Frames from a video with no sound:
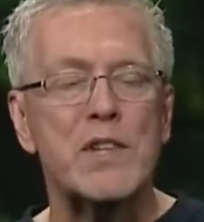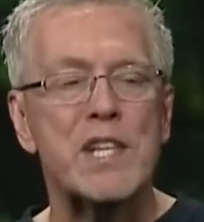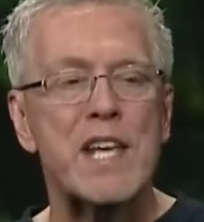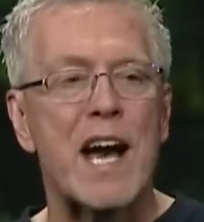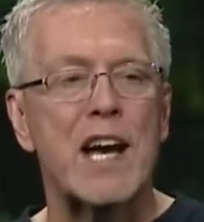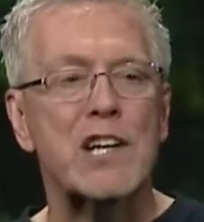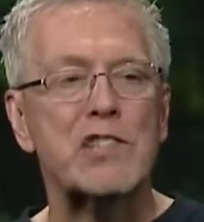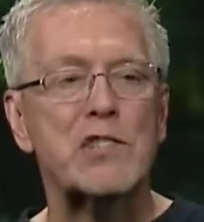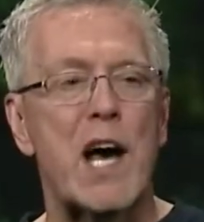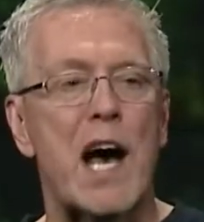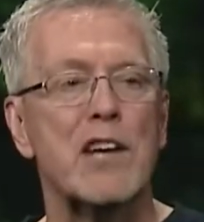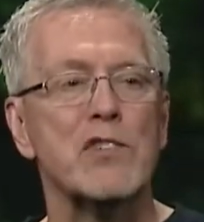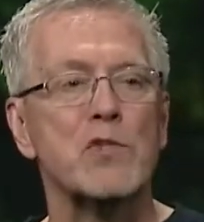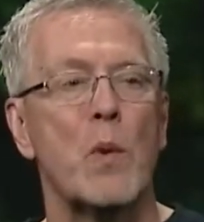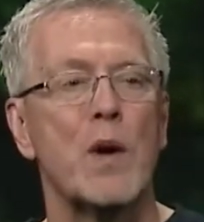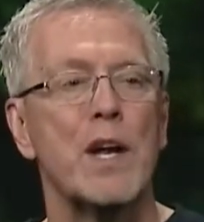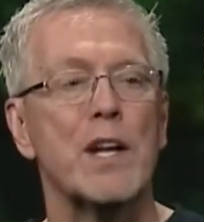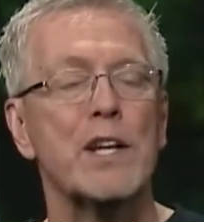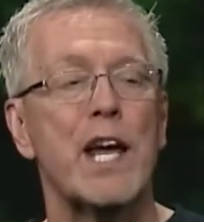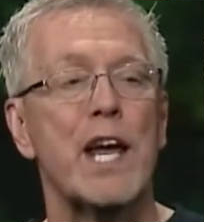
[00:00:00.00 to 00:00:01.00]
what the
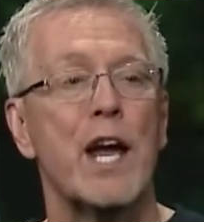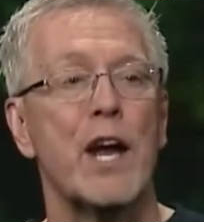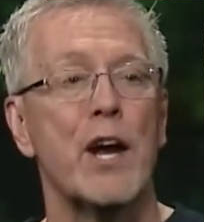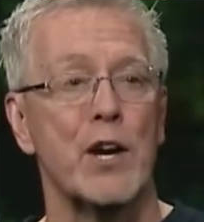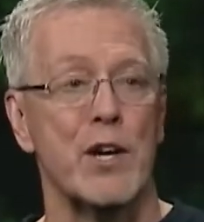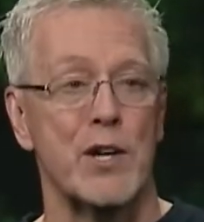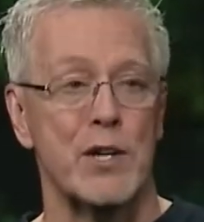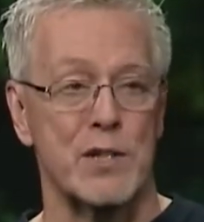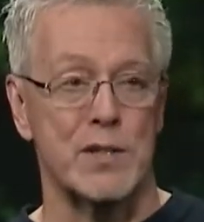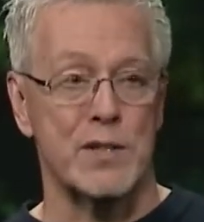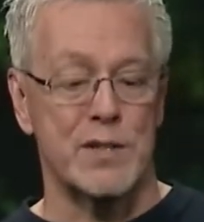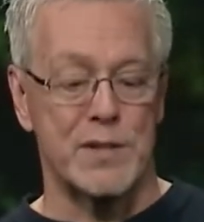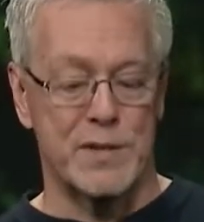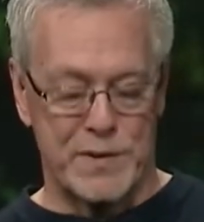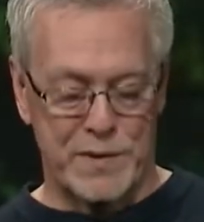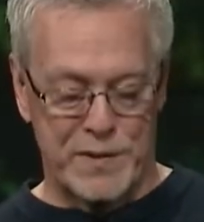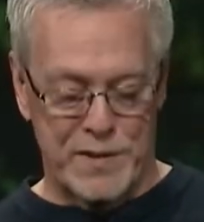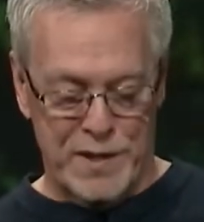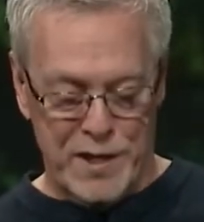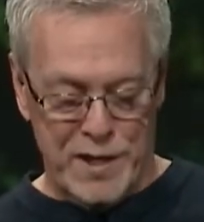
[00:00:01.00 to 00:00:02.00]
exiles wanted to hear.
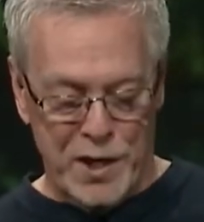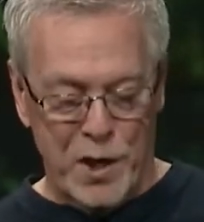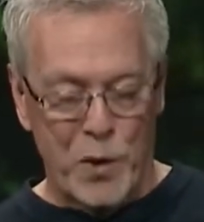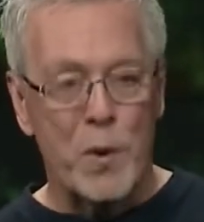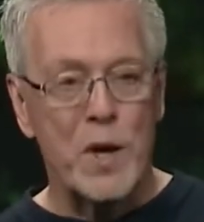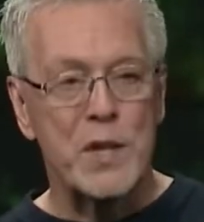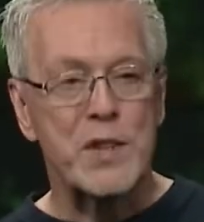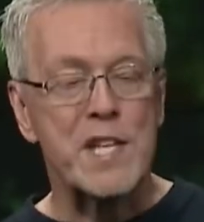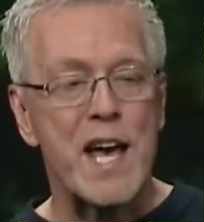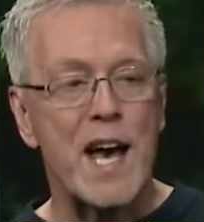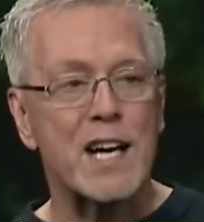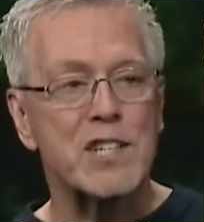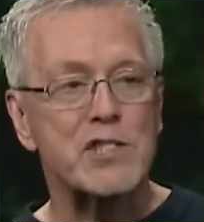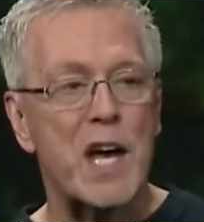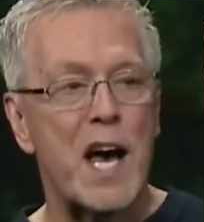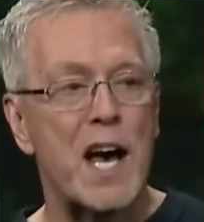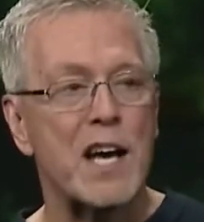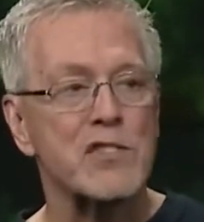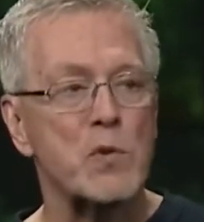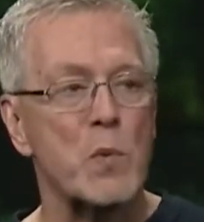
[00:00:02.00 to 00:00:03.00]
What the
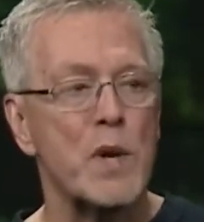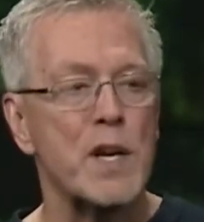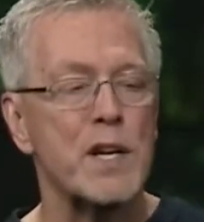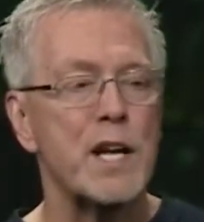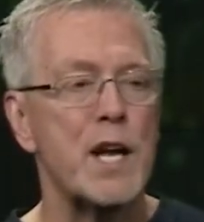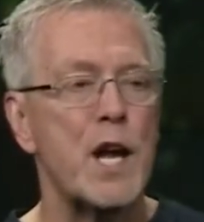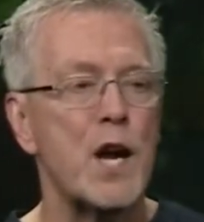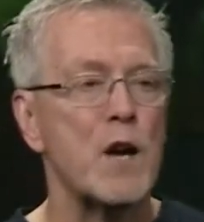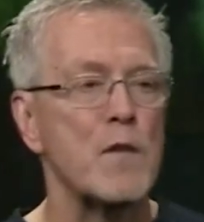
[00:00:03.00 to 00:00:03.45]
exiles wanted to